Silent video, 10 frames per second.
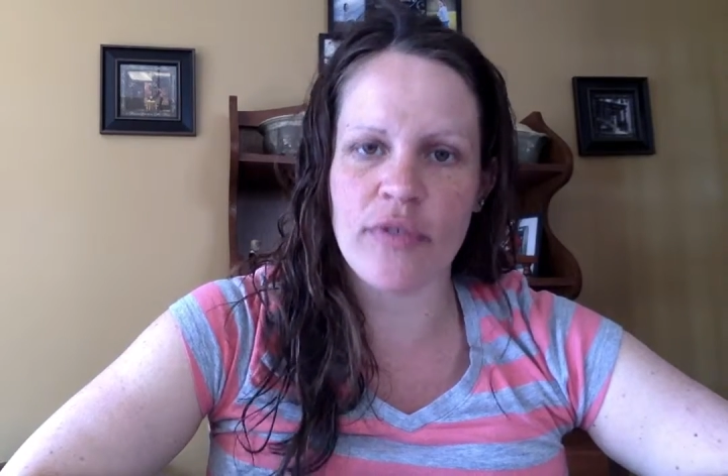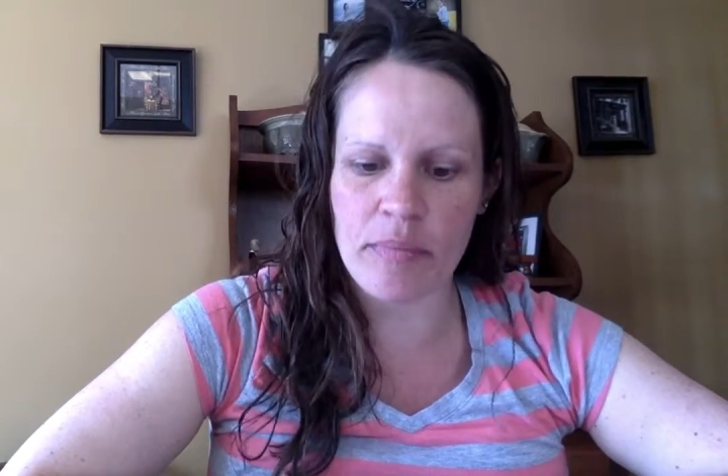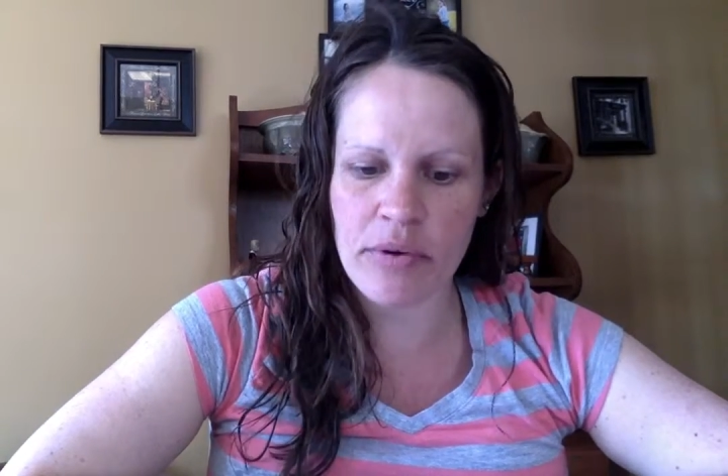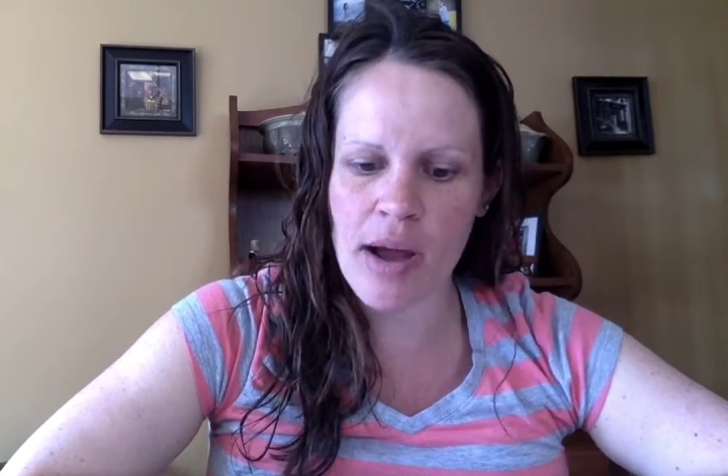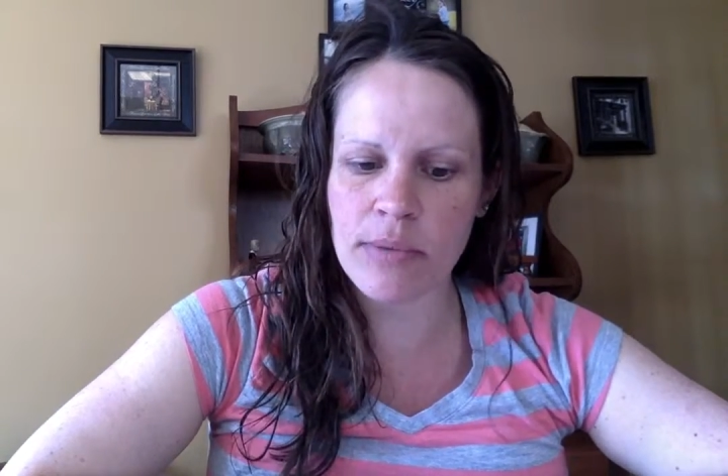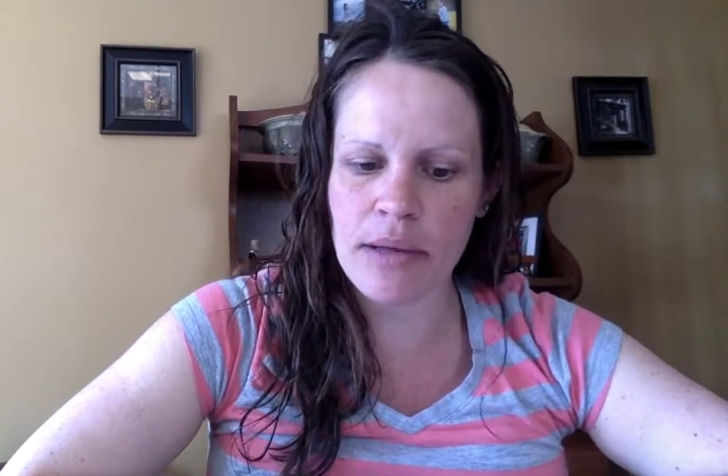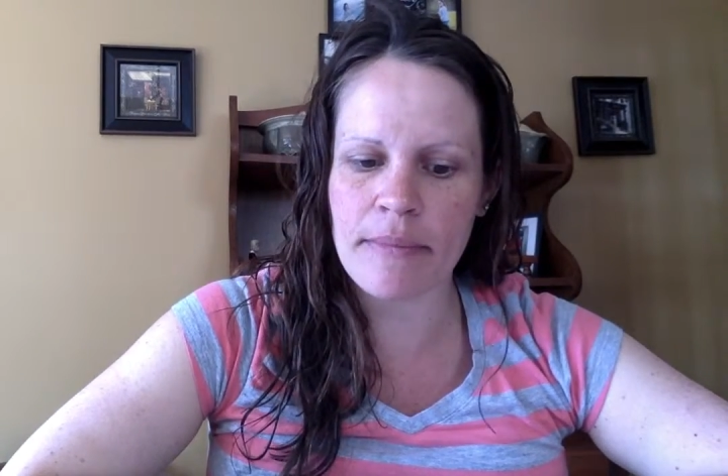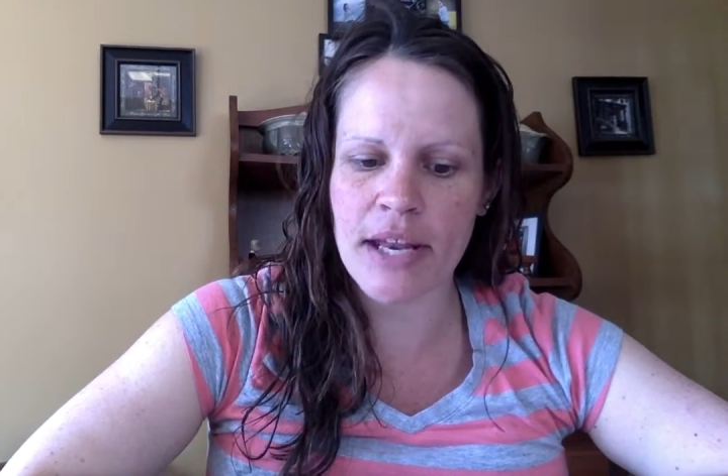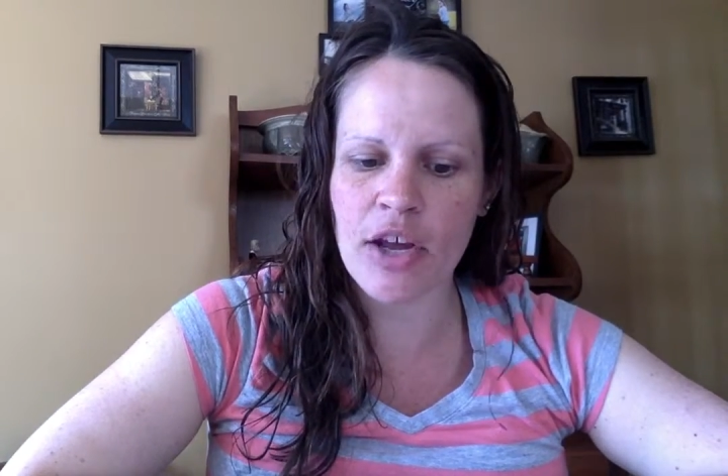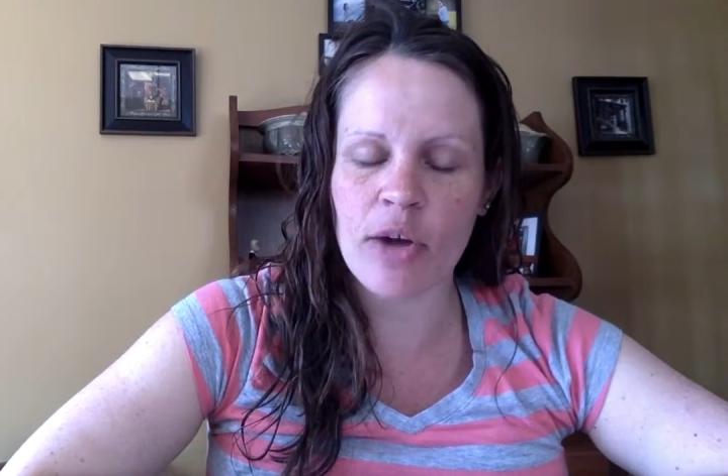the
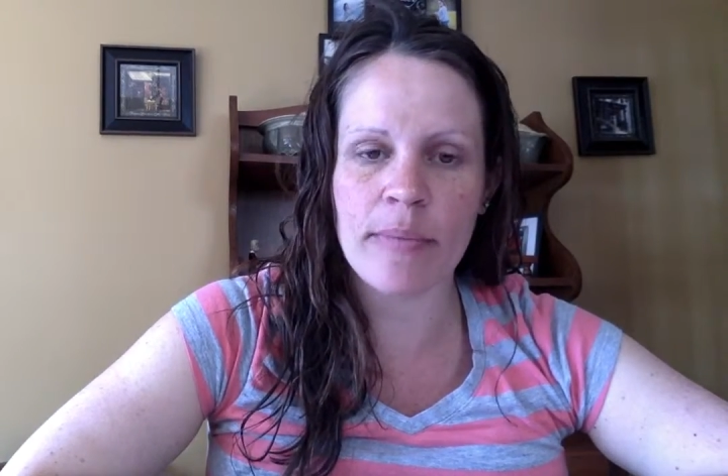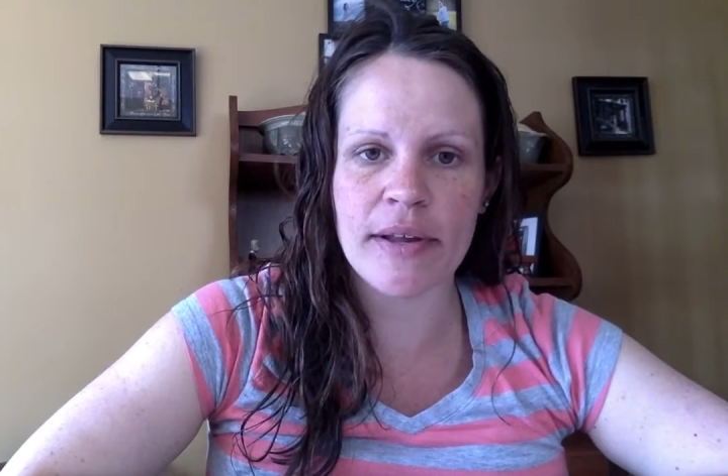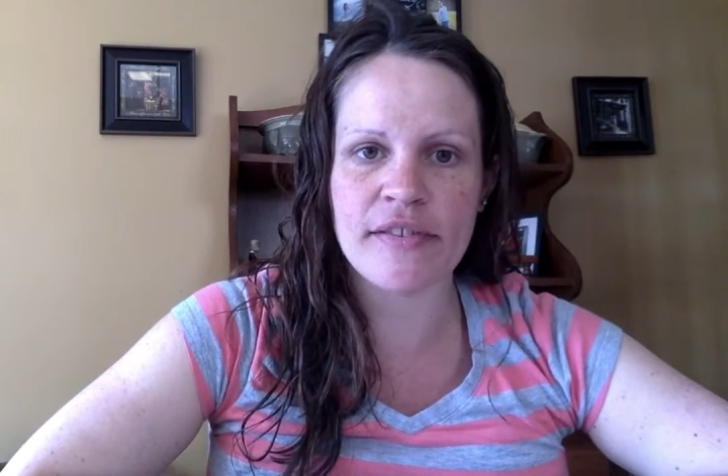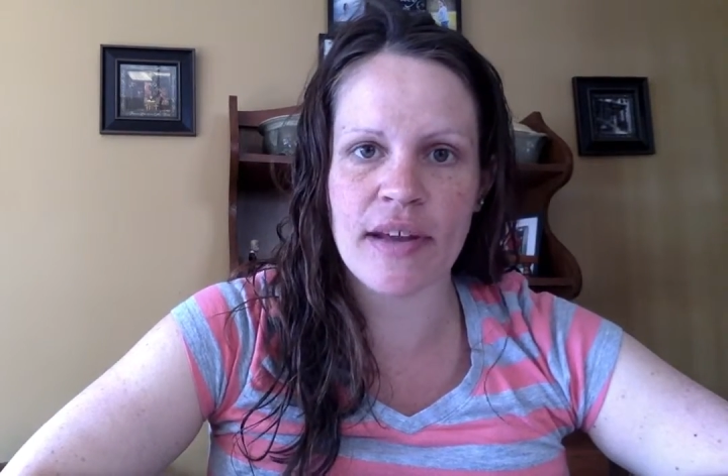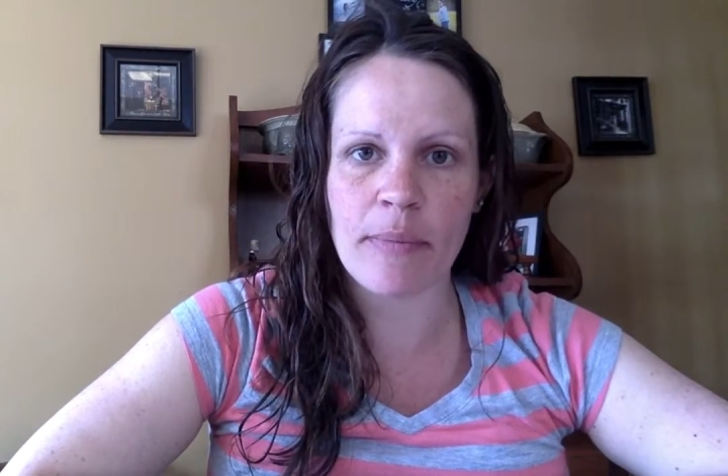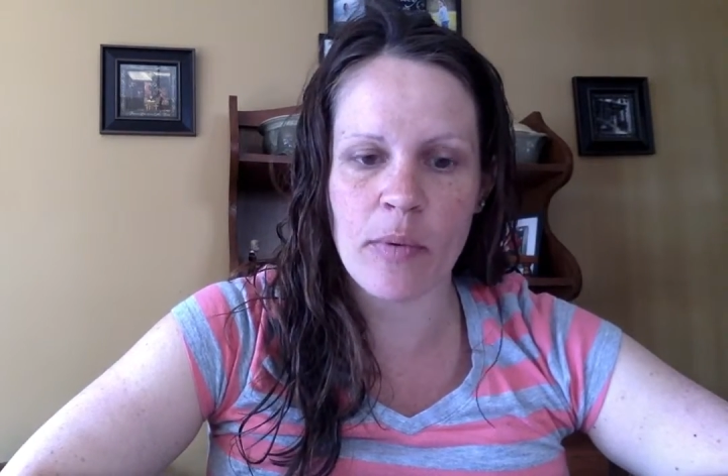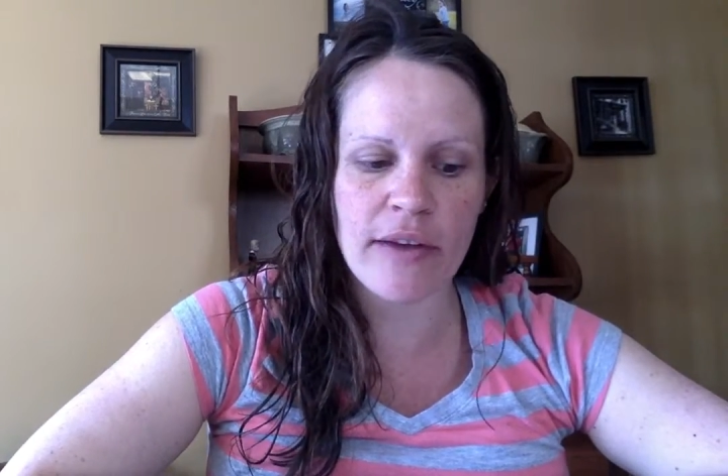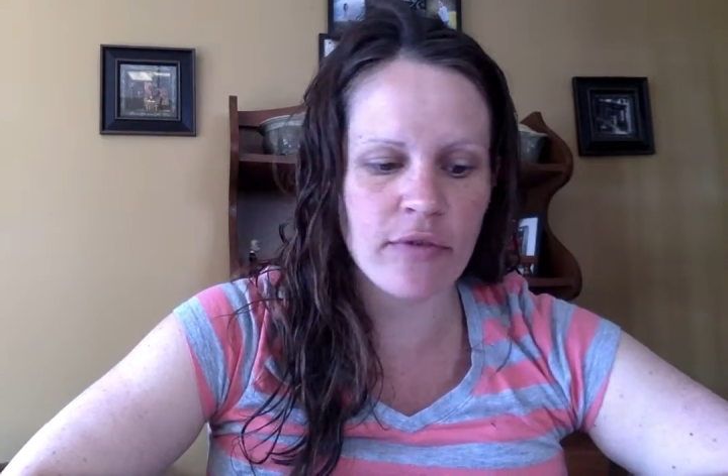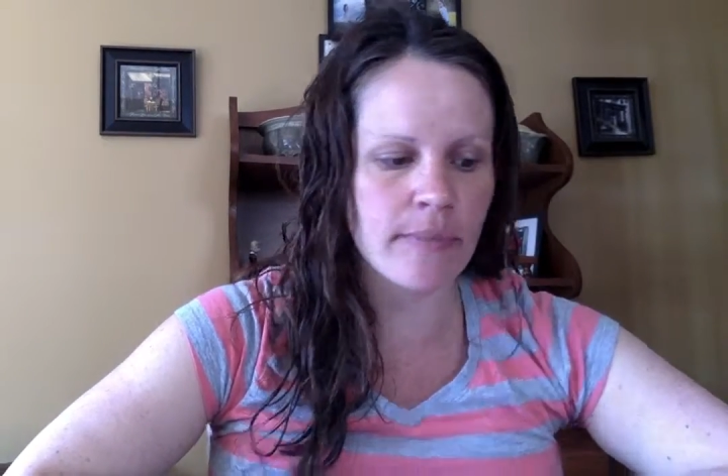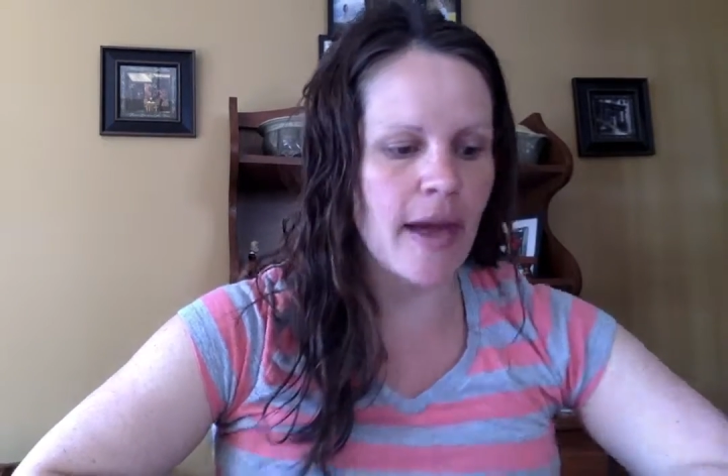problem and help us step
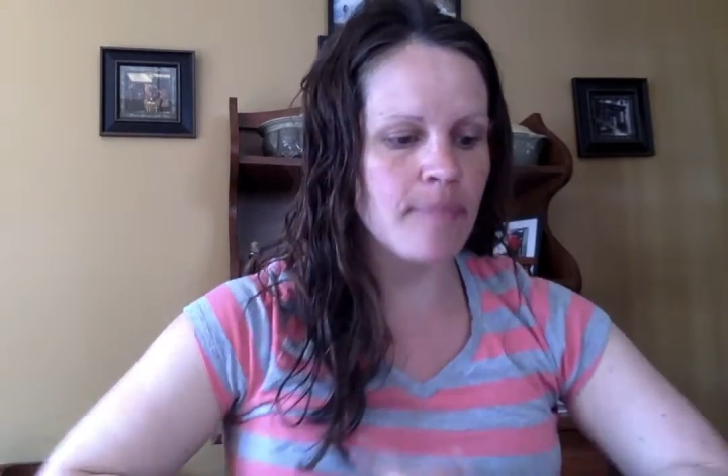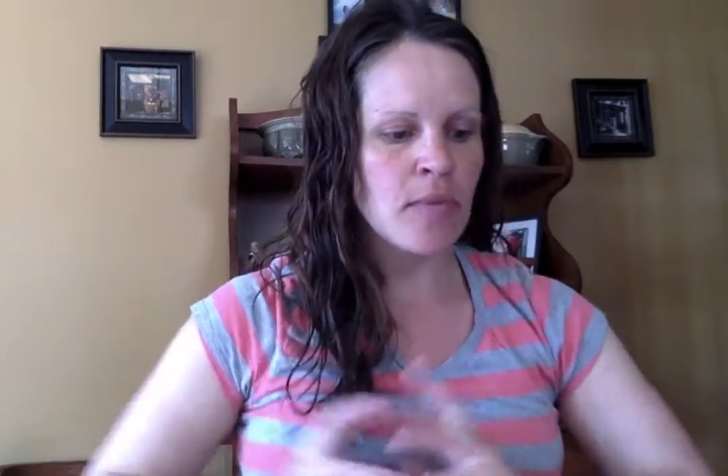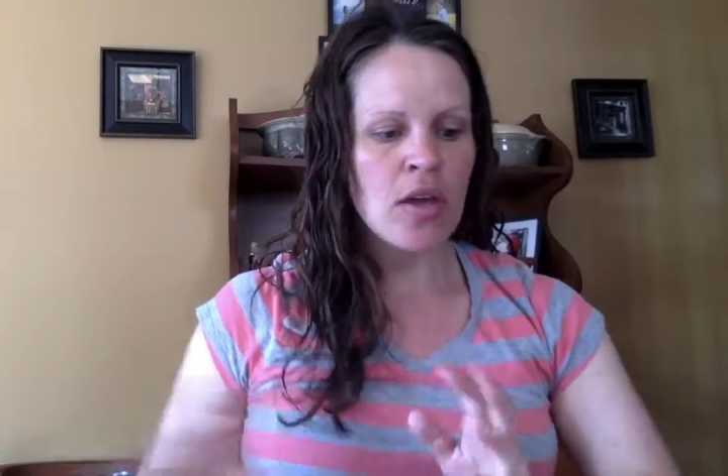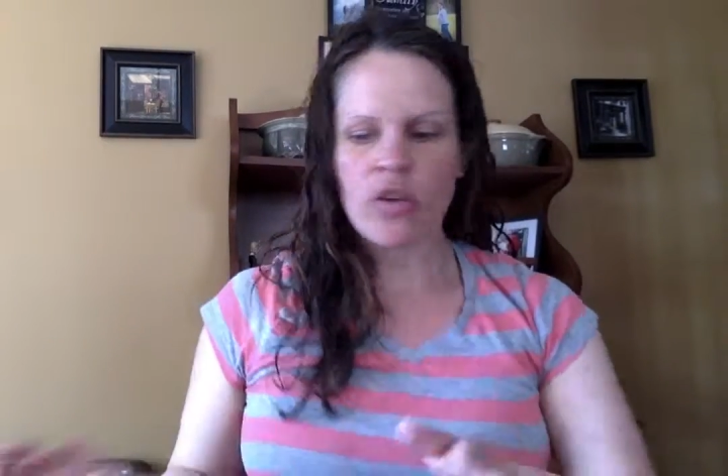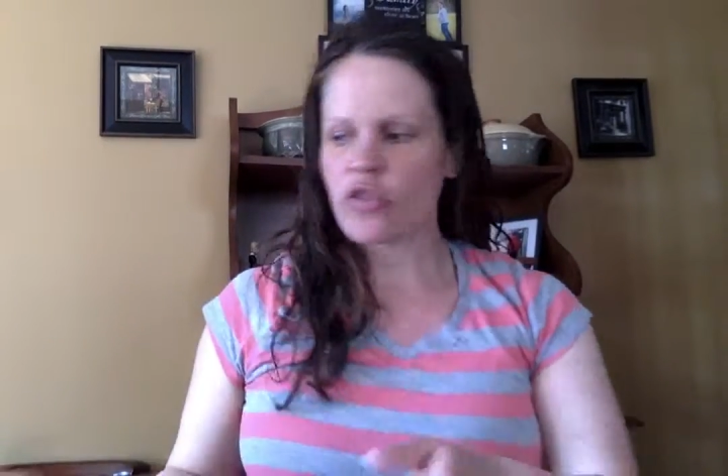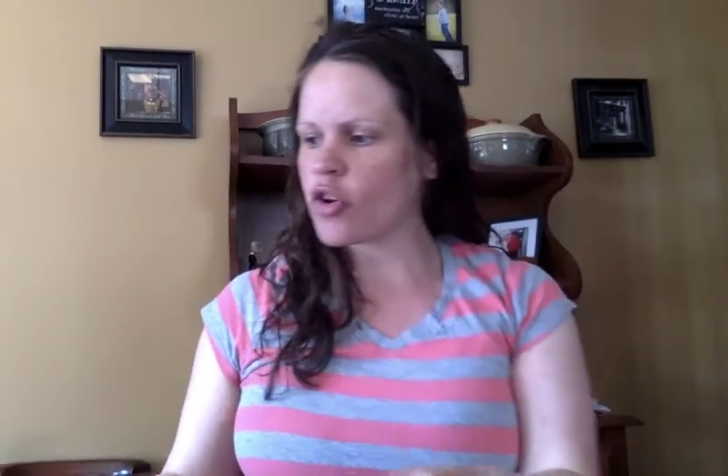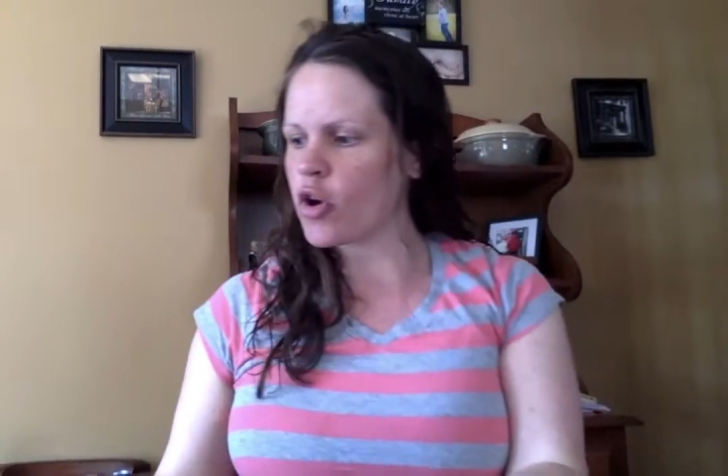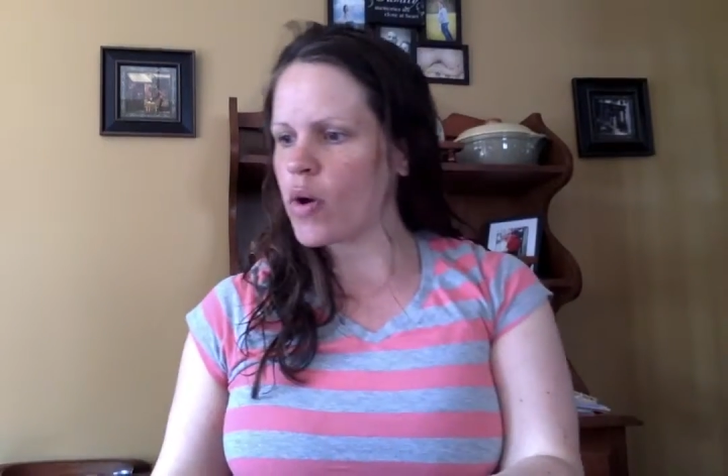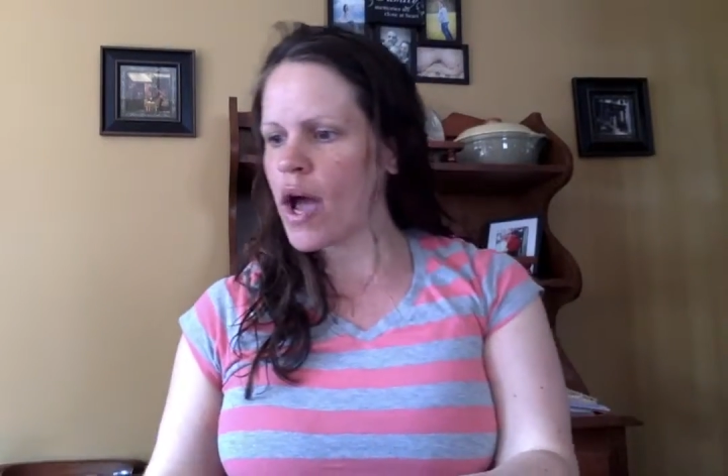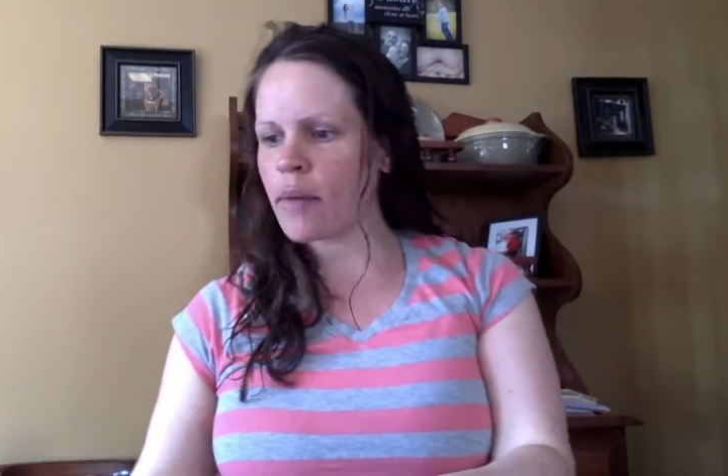away from that.
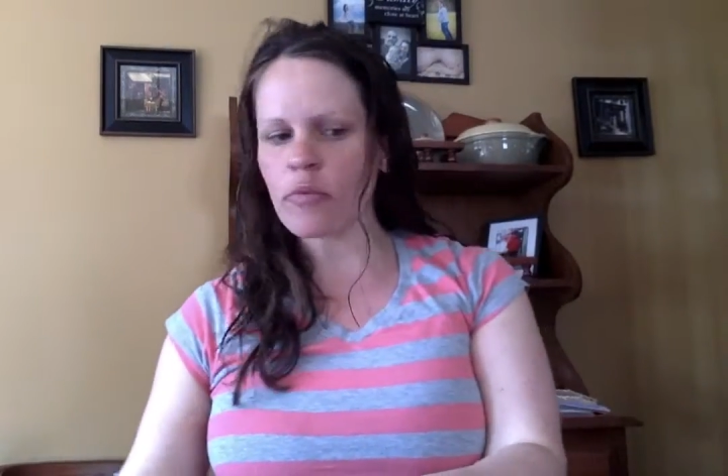So